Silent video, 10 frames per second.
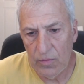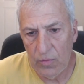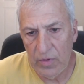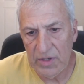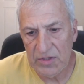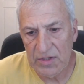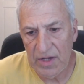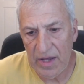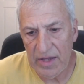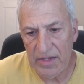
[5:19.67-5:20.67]
which
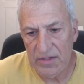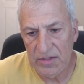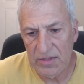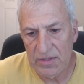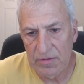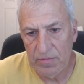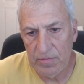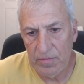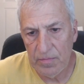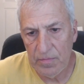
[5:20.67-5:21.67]
case
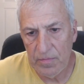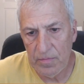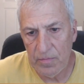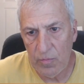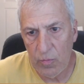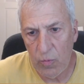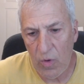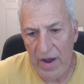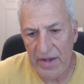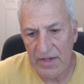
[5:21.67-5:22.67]

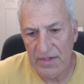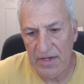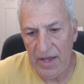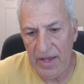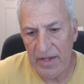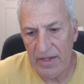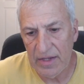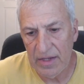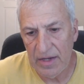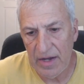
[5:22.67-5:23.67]
white could take
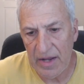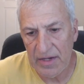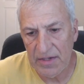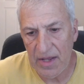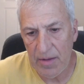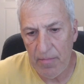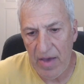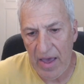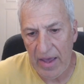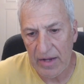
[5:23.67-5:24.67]
and I could take
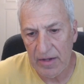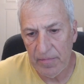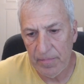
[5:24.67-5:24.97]
back,